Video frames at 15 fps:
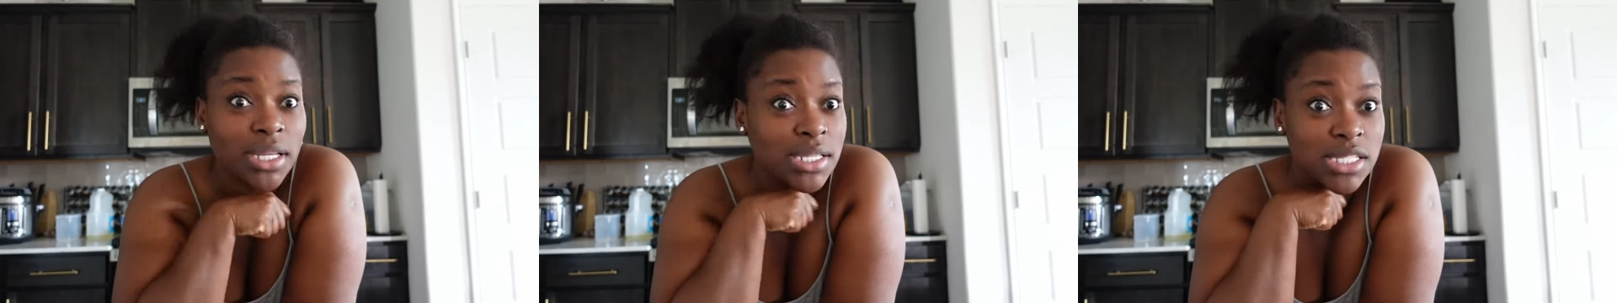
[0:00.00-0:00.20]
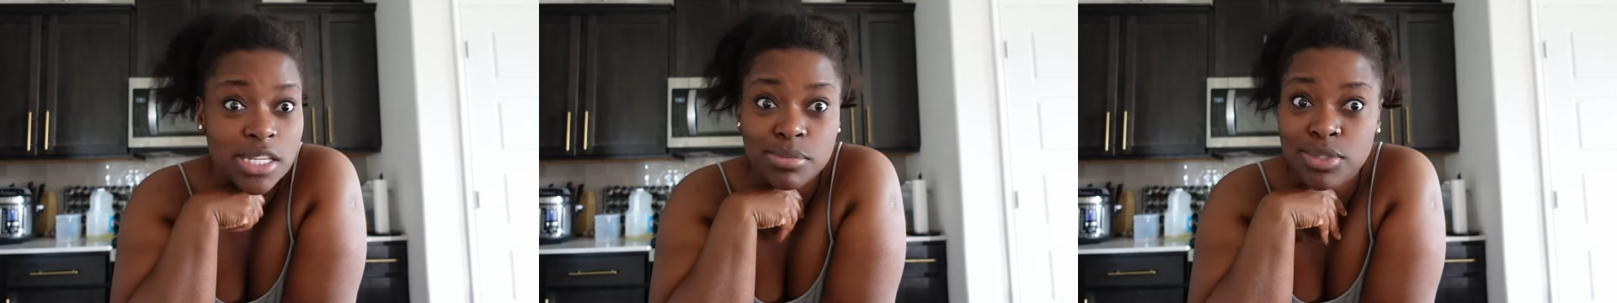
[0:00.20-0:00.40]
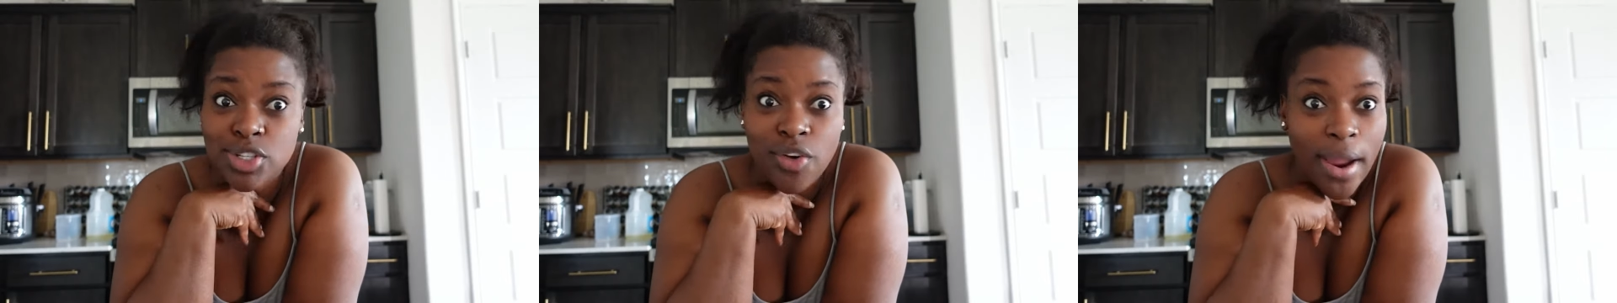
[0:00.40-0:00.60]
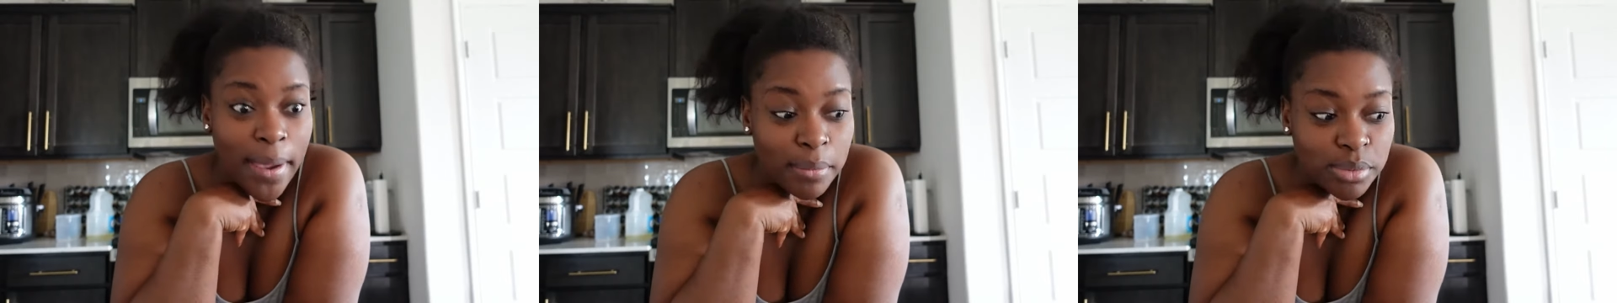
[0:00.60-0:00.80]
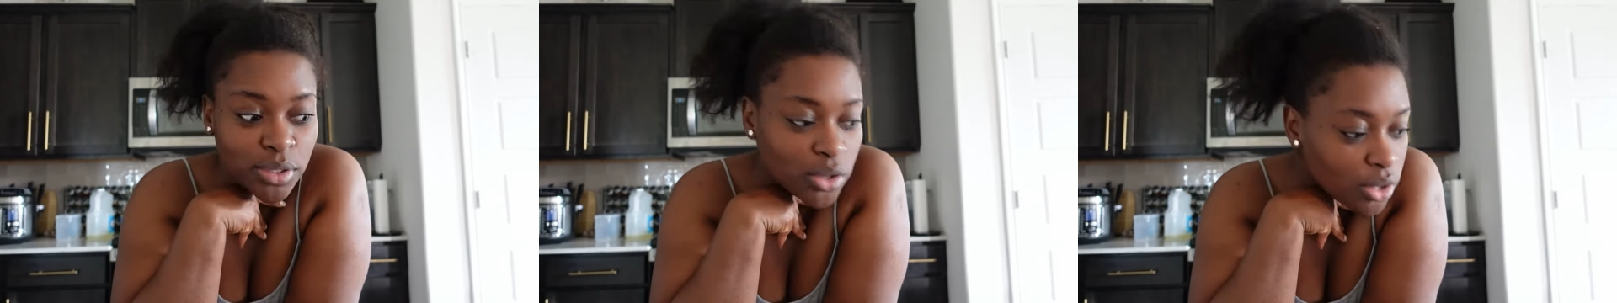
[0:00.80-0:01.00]
and
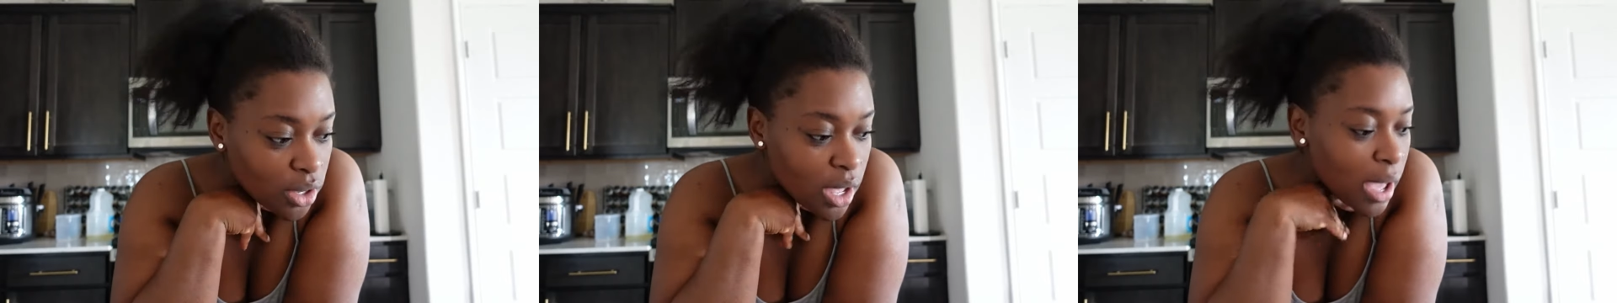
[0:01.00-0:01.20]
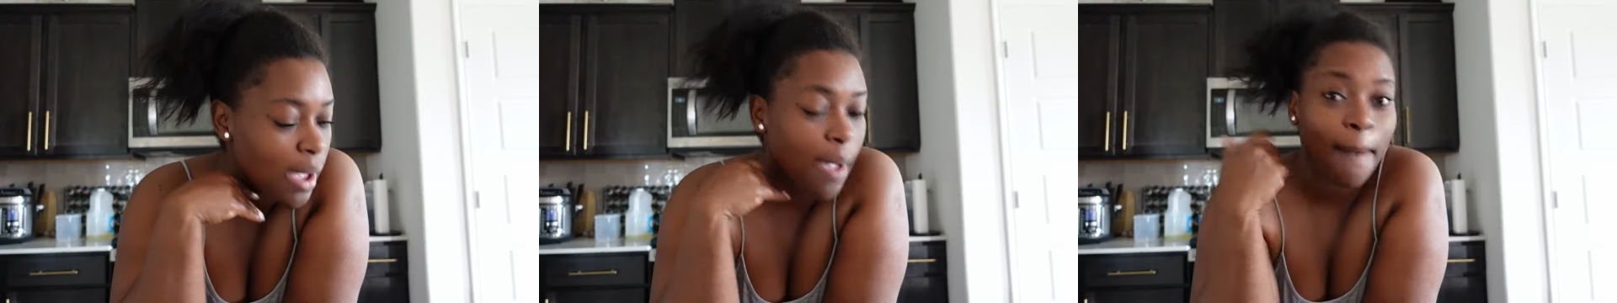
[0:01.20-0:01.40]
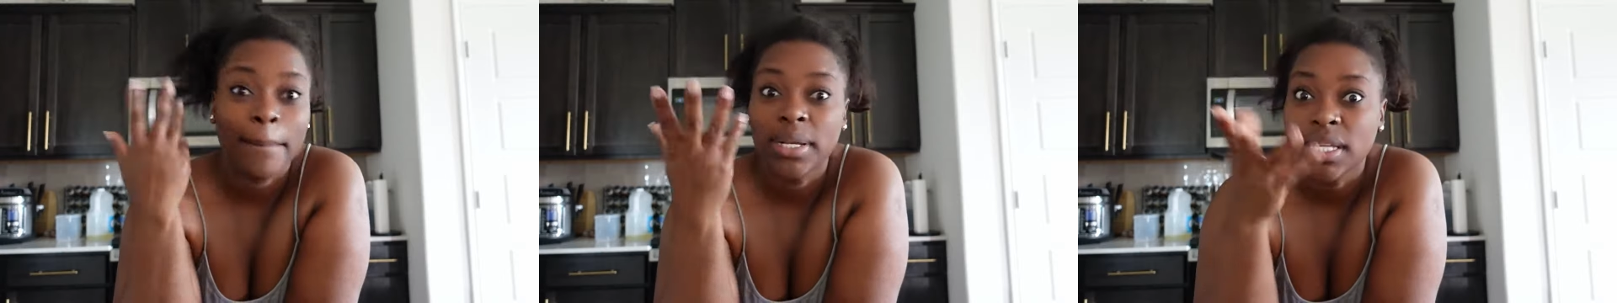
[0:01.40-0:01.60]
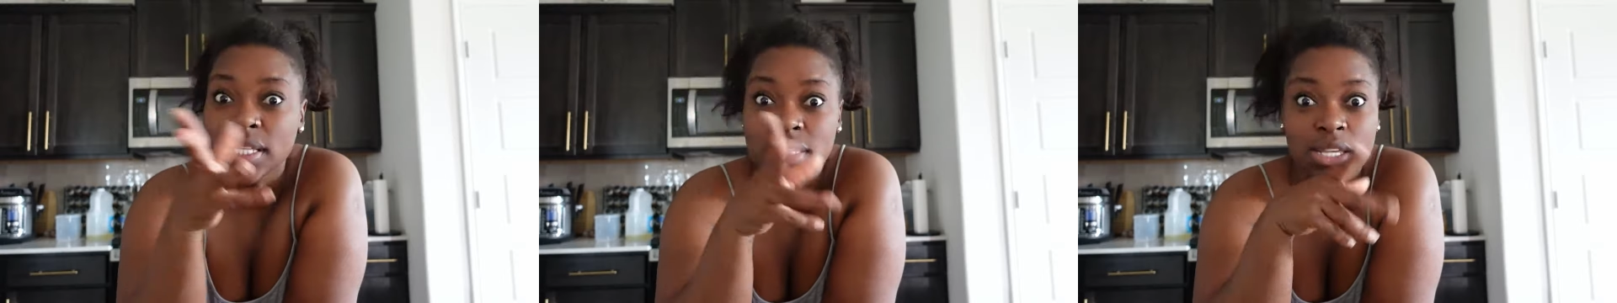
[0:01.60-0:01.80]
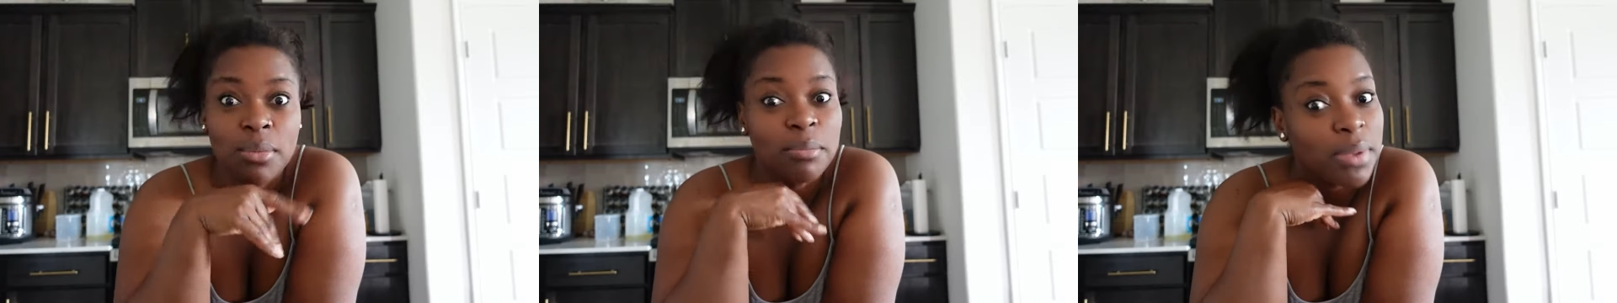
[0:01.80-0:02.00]
subscribe too. Come and
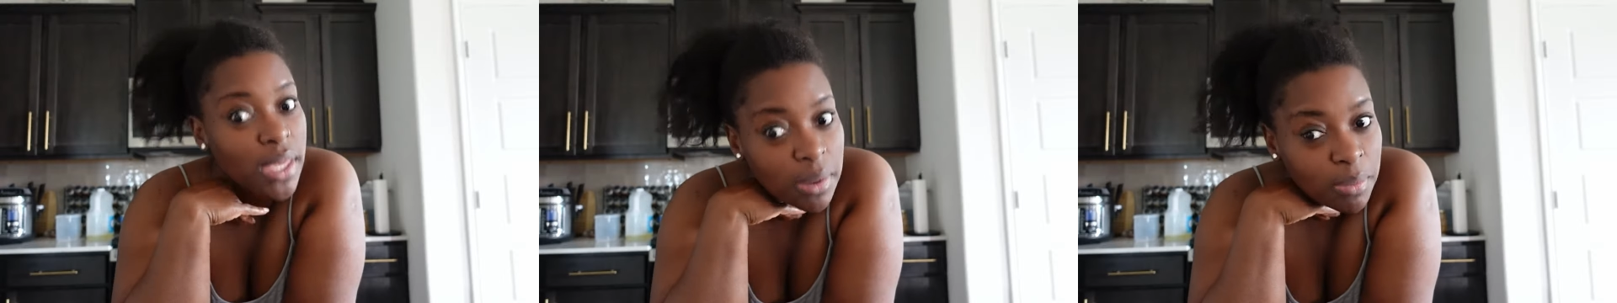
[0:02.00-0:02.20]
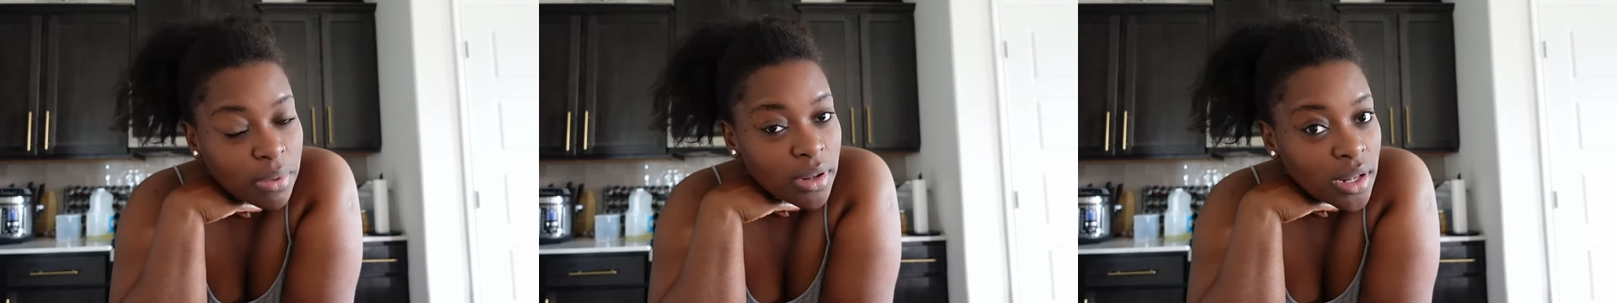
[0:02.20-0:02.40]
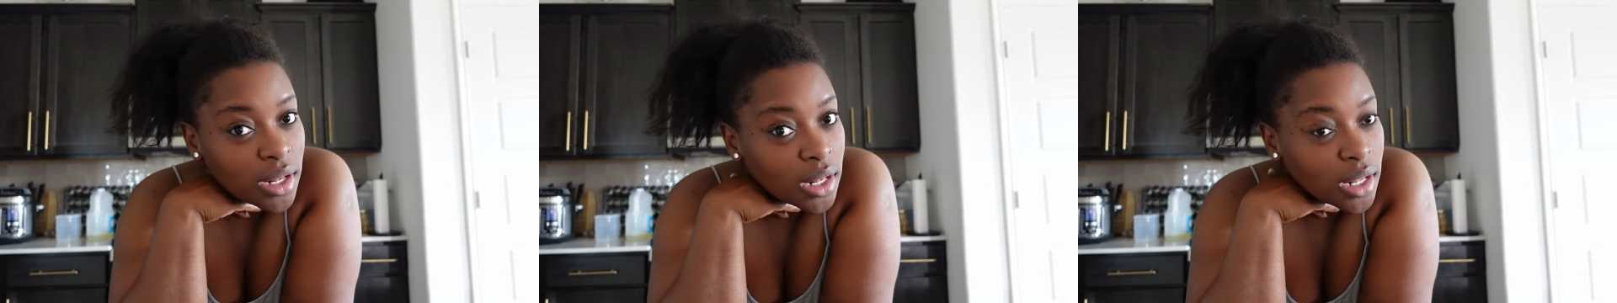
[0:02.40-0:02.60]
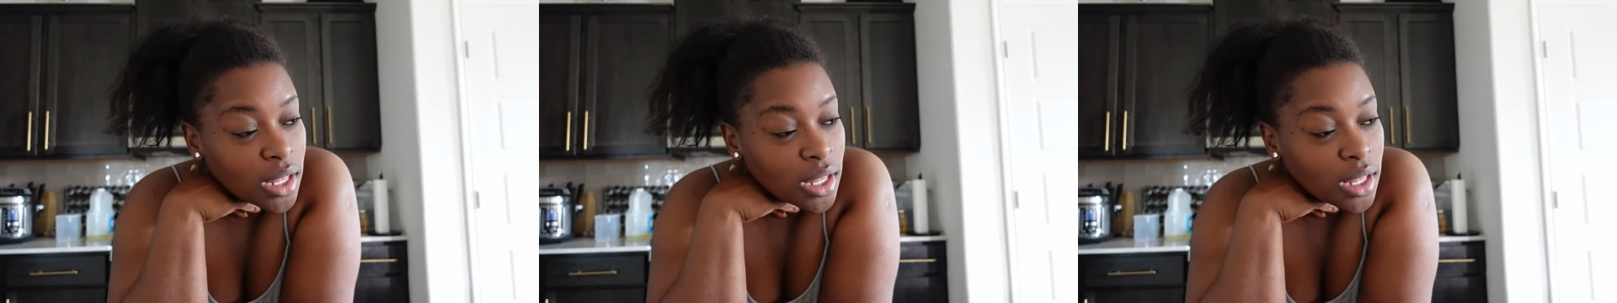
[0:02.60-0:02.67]
need some people.